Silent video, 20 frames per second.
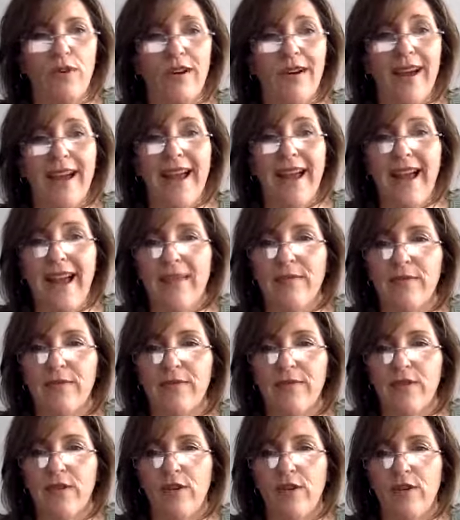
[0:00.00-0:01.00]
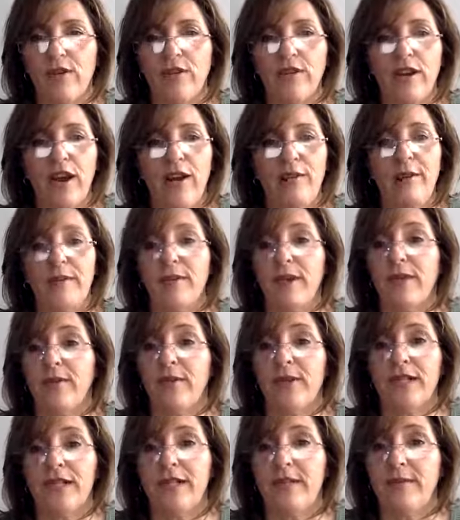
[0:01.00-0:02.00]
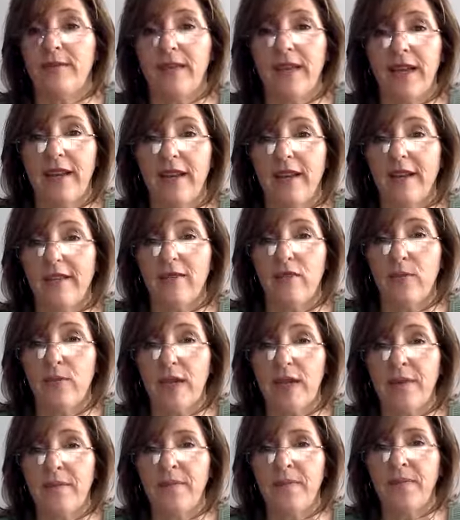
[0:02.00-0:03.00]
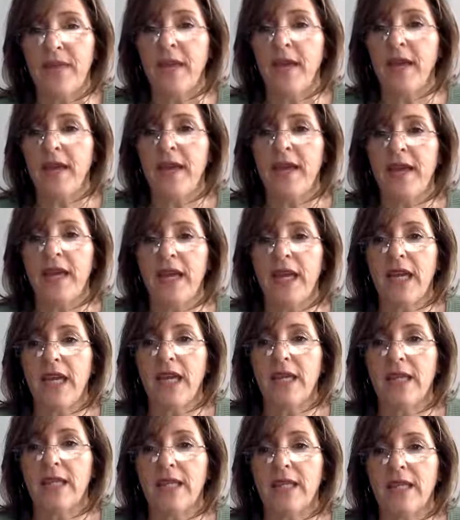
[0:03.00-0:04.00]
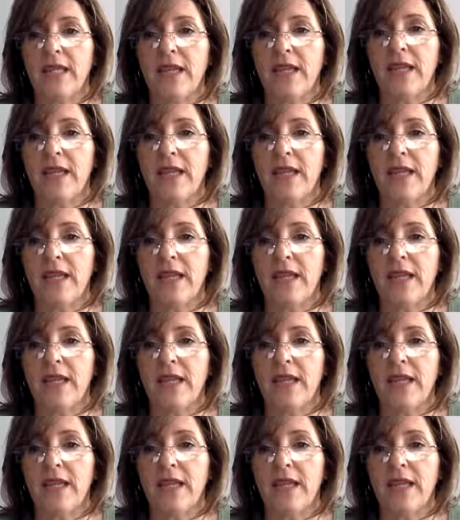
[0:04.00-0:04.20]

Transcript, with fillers: and I have been for a long time, and I'm going to keep saying it every week, is